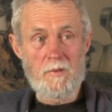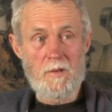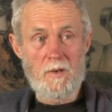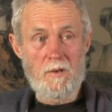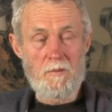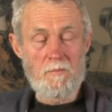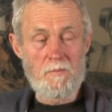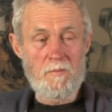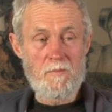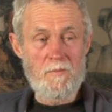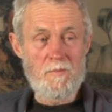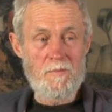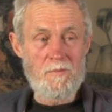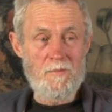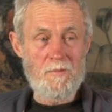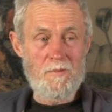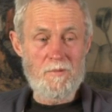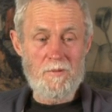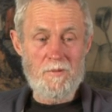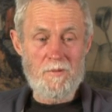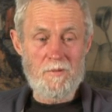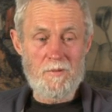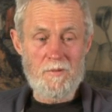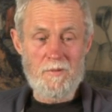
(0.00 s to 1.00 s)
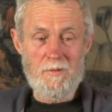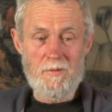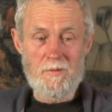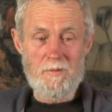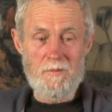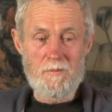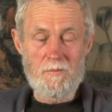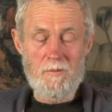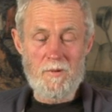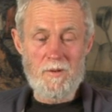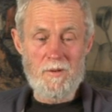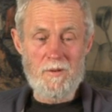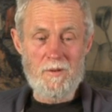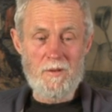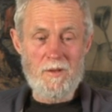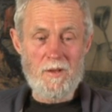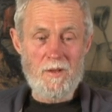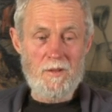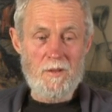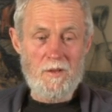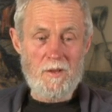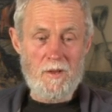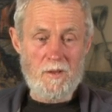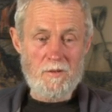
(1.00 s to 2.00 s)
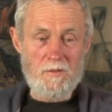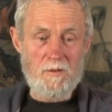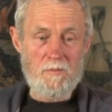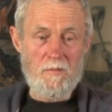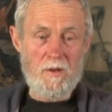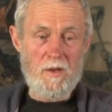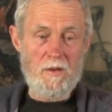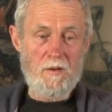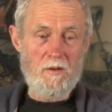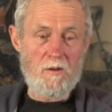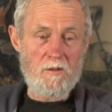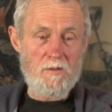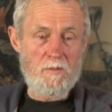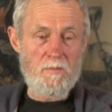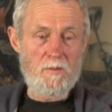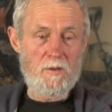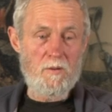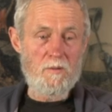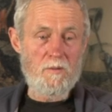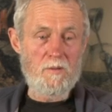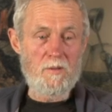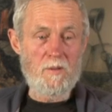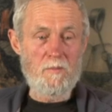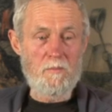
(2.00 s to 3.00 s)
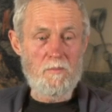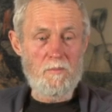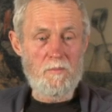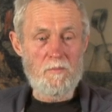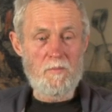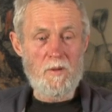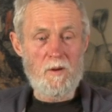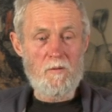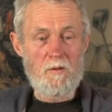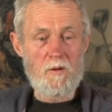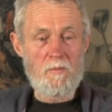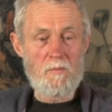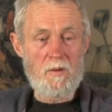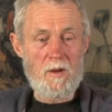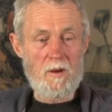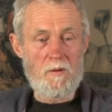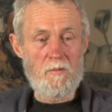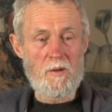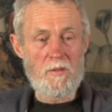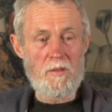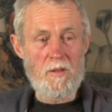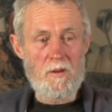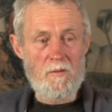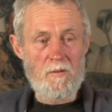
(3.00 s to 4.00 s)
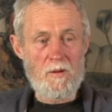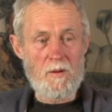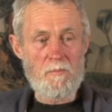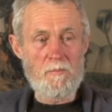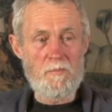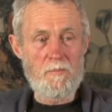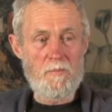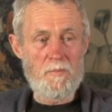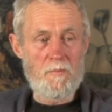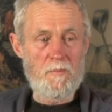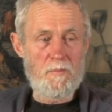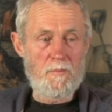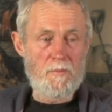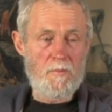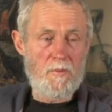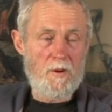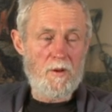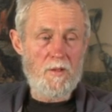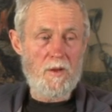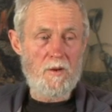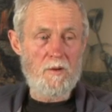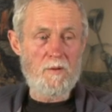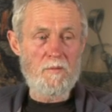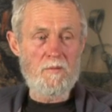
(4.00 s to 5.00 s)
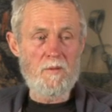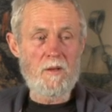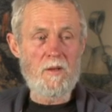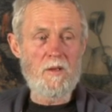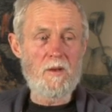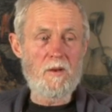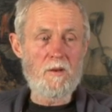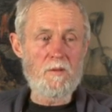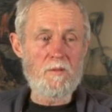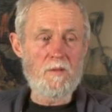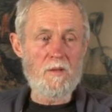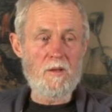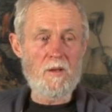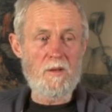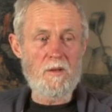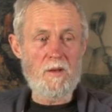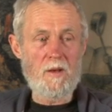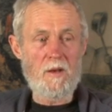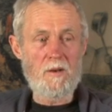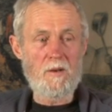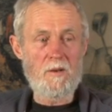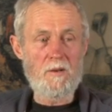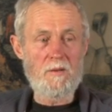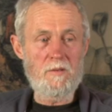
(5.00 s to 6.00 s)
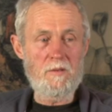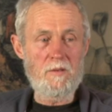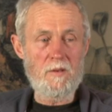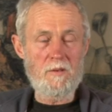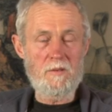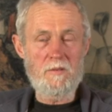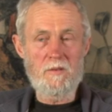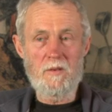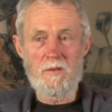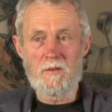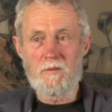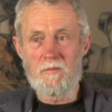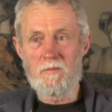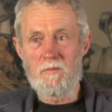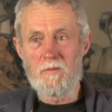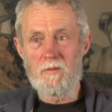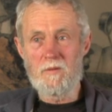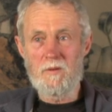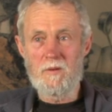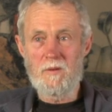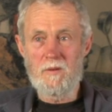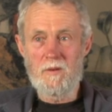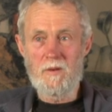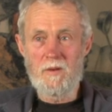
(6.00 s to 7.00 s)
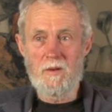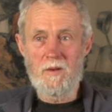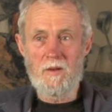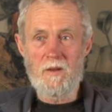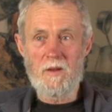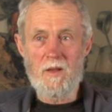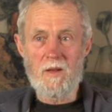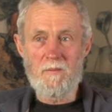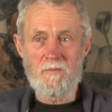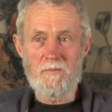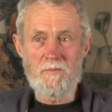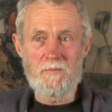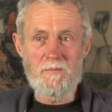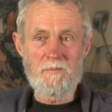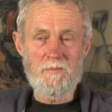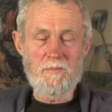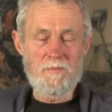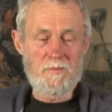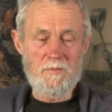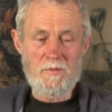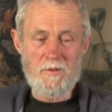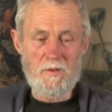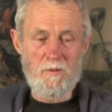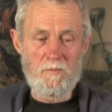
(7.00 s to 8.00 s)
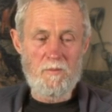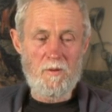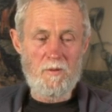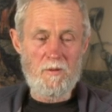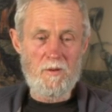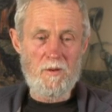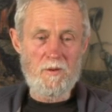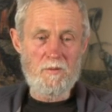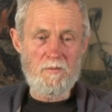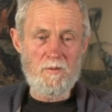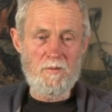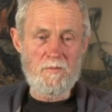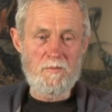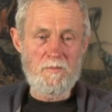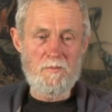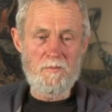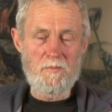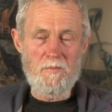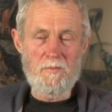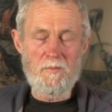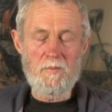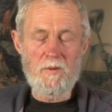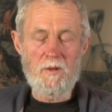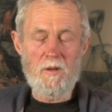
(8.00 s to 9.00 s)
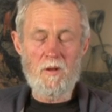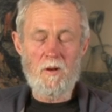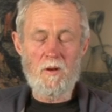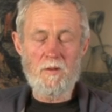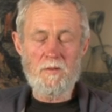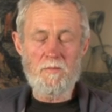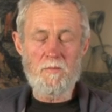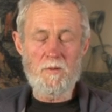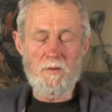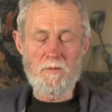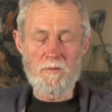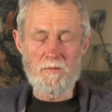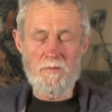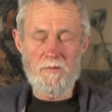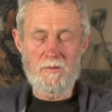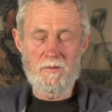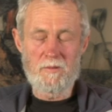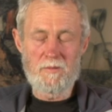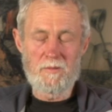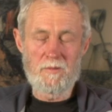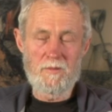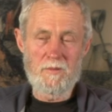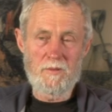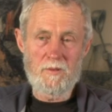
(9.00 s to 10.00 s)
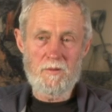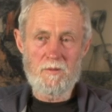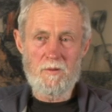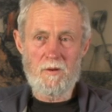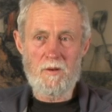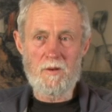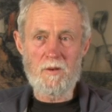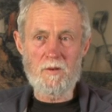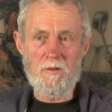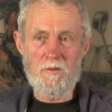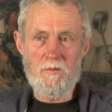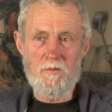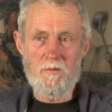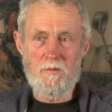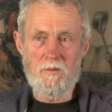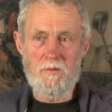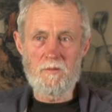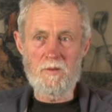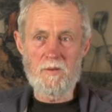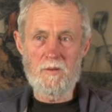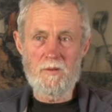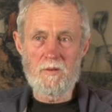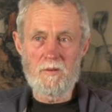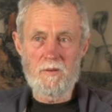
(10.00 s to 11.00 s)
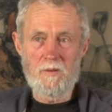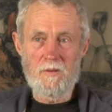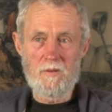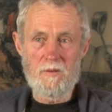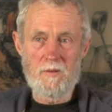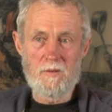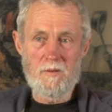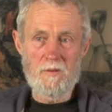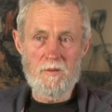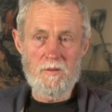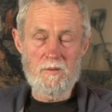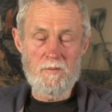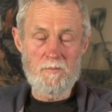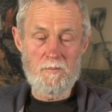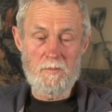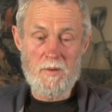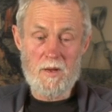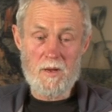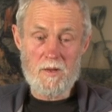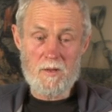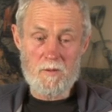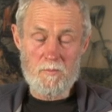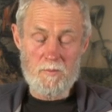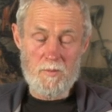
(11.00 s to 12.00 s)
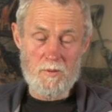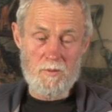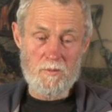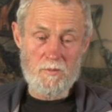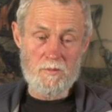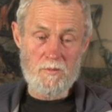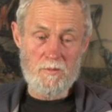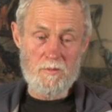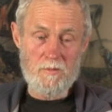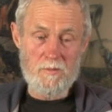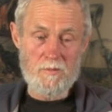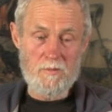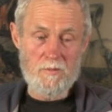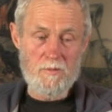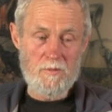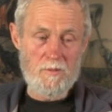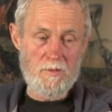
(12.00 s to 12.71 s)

And we, you know, the Castlemaine Hospital and the Maryborough one, they were up by the end of the 1860s. Here you have communities with hospitals, quite extraordinary. Market buildings,